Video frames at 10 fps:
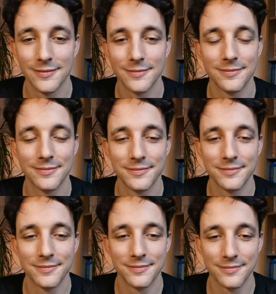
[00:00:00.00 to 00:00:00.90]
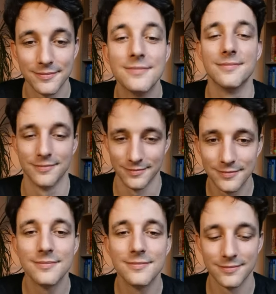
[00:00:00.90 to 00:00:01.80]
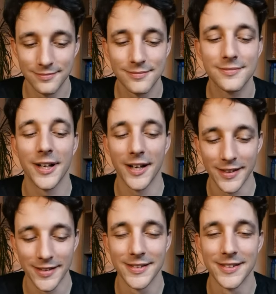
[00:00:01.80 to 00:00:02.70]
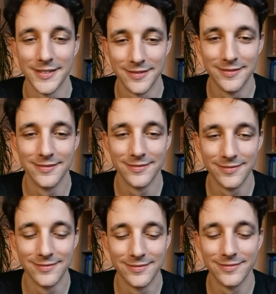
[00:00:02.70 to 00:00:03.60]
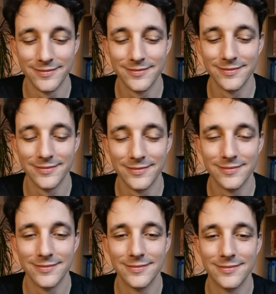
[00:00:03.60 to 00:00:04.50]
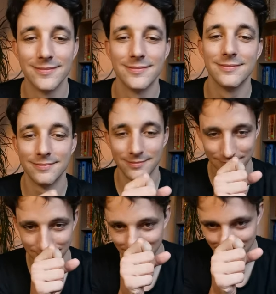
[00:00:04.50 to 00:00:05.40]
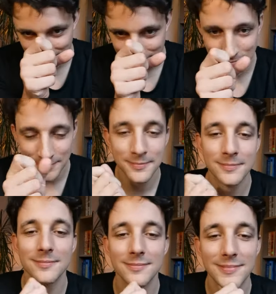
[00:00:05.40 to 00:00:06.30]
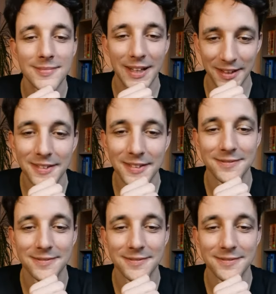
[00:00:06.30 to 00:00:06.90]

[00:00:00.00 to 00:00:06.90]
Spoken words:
element, patience, because they always ask a lot of questions and they don't understand, so they have